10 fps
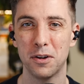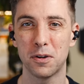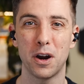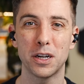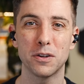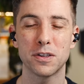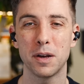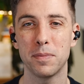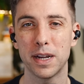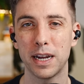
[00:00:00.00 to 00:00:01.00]
Or are you
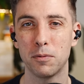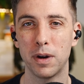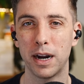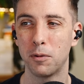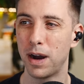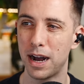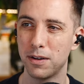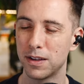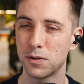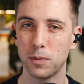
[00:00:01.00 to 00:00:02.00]
somebody where,
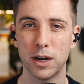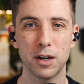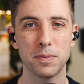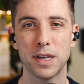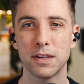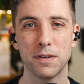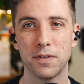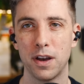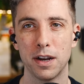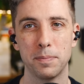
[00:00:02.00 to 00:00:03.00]
wow, this weird obsessive
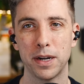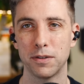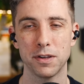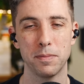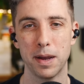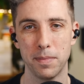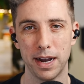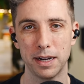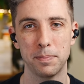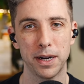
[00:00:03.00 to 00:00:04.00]
thought appears in my
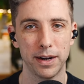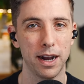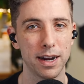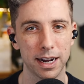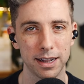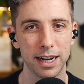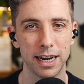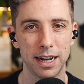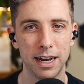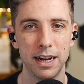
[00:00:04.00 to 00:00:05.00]
mind periodically?
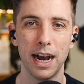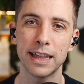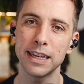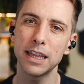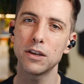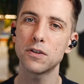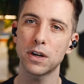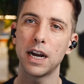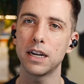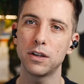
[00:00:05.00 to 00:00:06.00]
I think that those
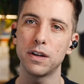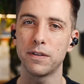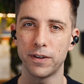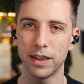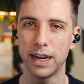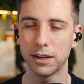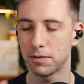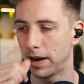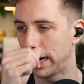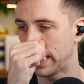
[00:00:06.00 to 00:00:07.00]
are kind of two different
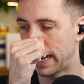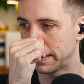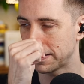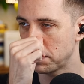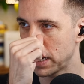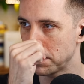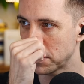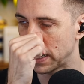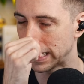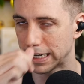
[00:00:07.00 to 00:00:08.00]
things, right? And
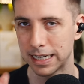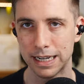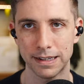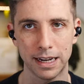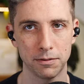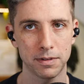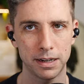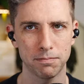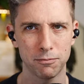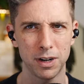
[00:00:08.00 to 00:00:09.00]
sometimes our identities can
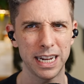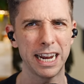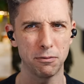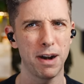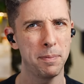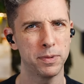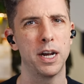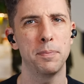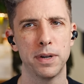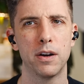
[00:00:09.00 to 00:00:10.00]
really get wrapped
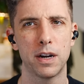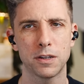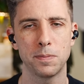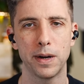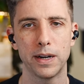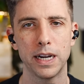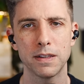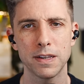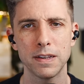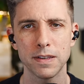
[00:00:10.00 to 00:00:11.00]
up in our
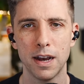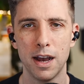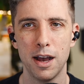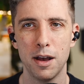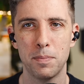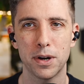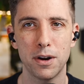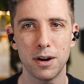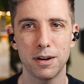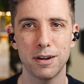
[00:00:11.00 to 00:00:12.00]
experiences, but
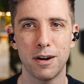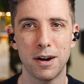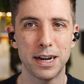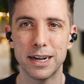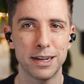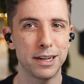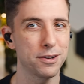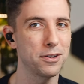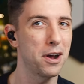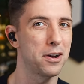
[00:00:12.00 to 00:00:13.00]
our our identities
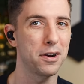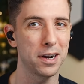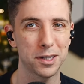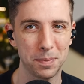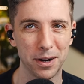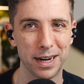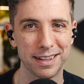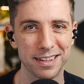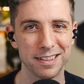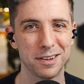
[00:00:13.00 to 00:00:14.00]
are not our
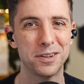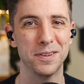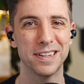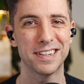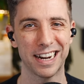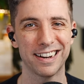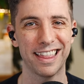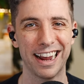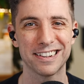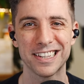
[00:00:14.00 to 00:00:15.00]
experiences. They're two distinct
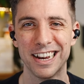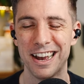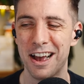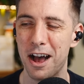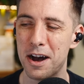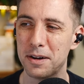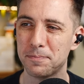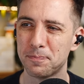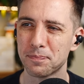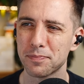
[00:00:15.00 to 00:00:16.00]
things.
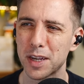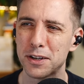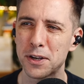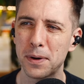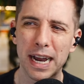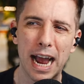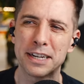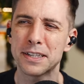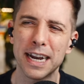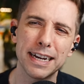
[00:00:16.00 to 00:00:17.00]
Um, so I, I
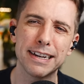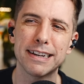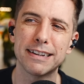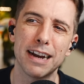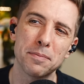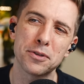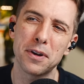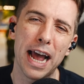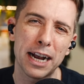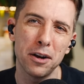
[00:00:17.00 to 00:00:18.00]
just kind of I'm
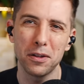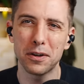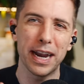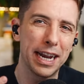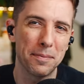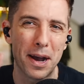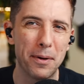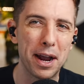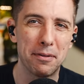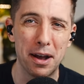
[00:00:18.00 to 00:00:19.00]
sort of echolocating my
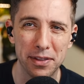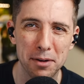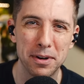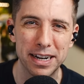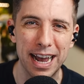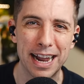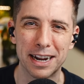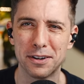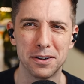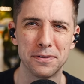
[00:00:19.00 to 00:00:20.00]
way around that one, Dad.
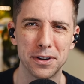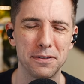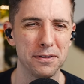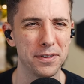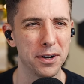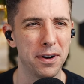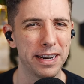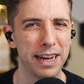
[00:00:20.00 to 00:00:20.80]
I don't know if you have a view on